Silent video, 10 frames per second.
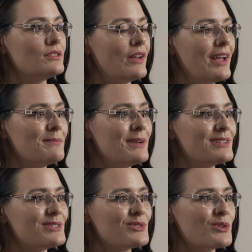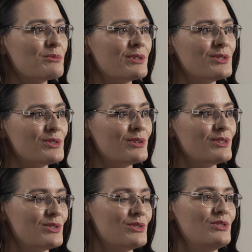So how much trauma
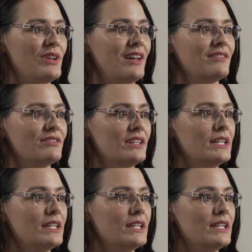insurance should you have?